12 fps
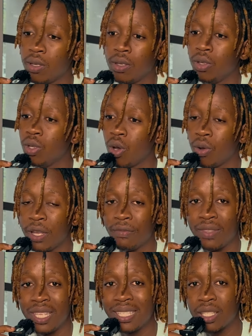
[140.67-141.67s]
you know,
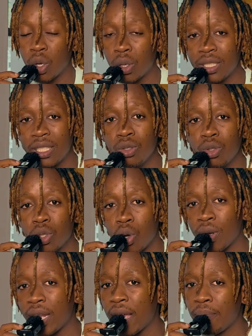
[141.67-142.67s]
if this continues
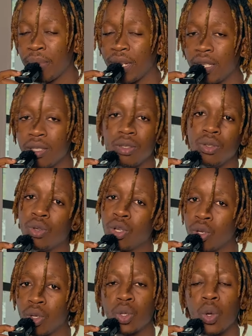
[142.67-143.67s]
on happening, you're
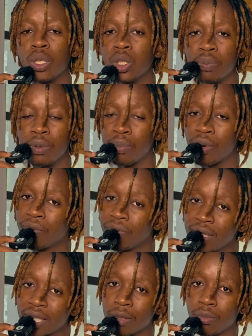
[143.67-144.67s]
not going to be
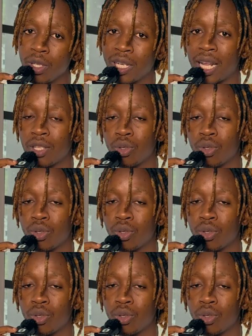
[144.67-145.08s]
profitable, right?